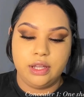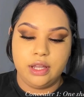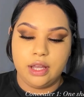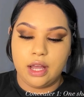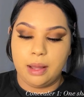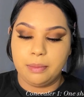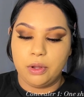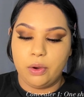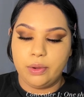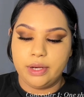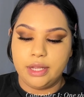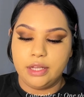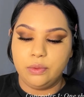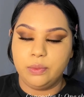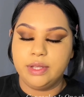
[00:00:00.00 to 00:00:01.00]
I'm going
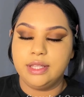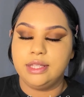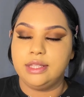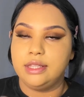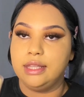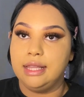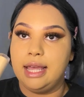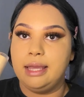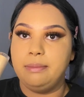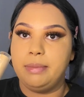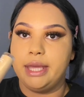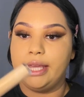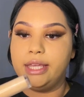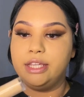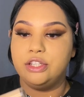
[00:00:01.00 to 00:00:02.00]
in with light
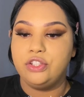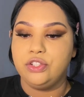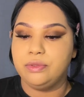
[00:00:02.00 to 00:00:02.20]
beige.